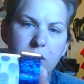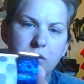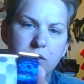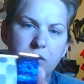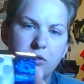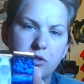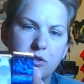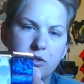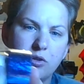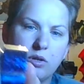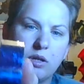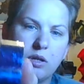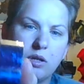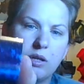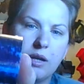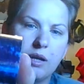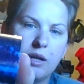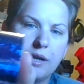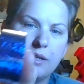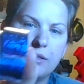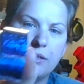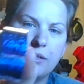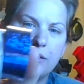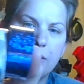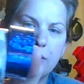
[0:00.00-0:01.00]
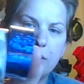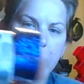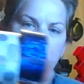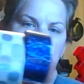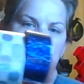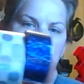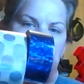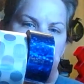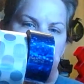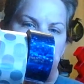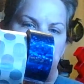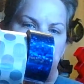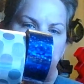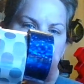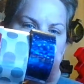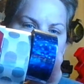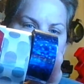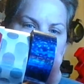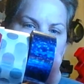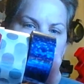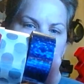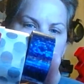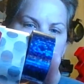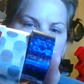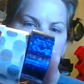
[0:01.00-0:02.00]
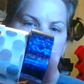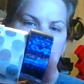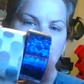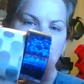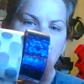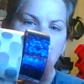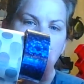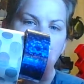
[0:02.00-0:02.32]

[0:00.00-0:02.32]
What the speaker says: So you can kind of see those iridescent,